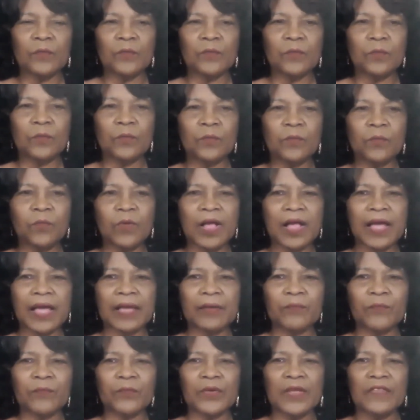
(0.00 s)
why
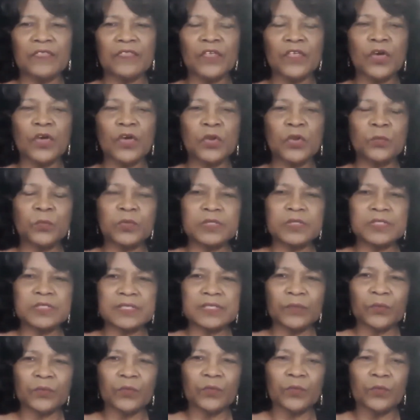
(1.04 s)
we thought it was
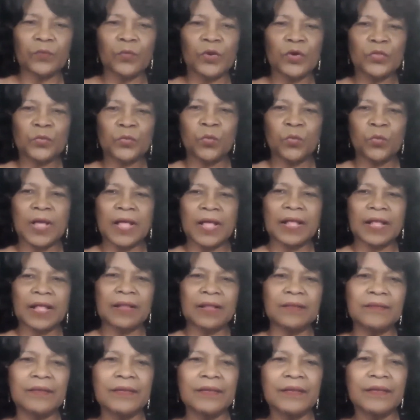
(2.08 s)
worthwhile
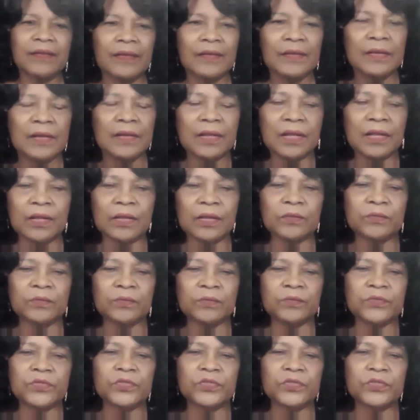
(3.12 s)
to